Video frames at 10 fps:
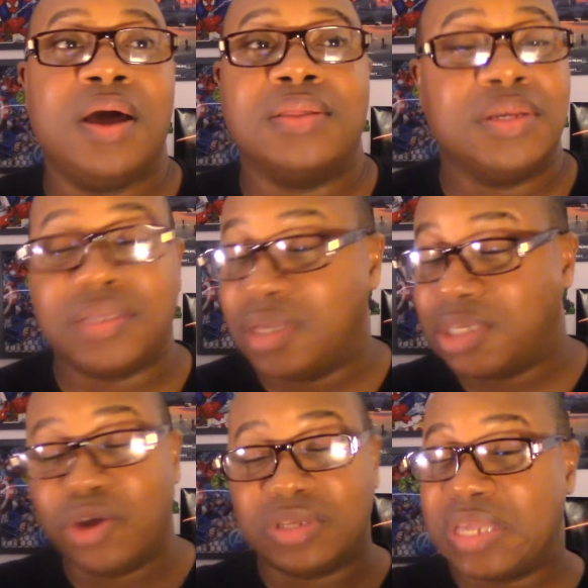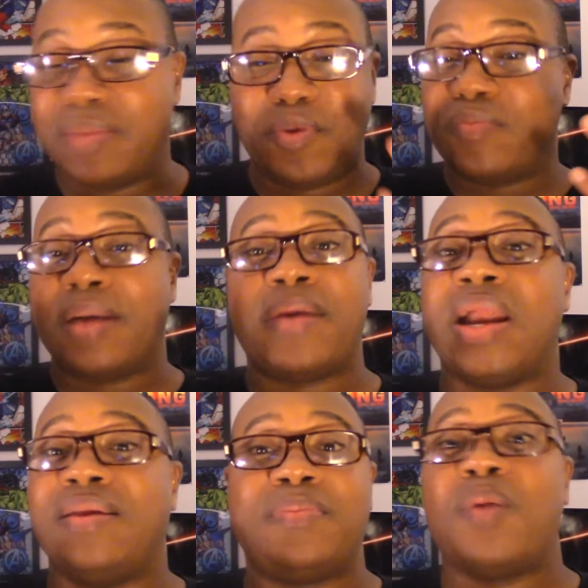This show just keeps blowing my mind
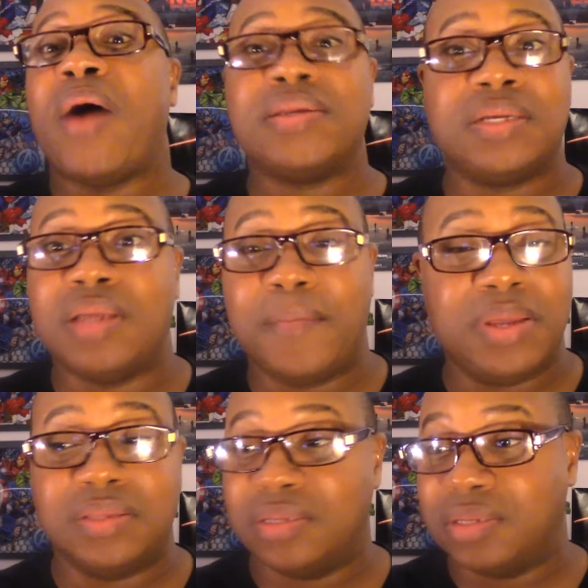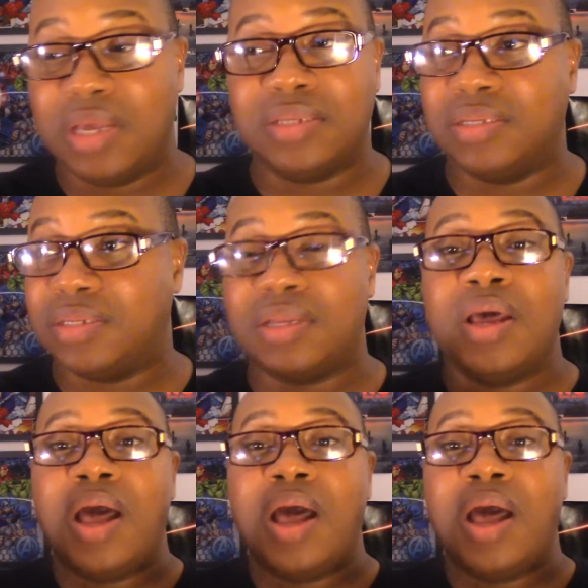every time I watch it. I mean, it just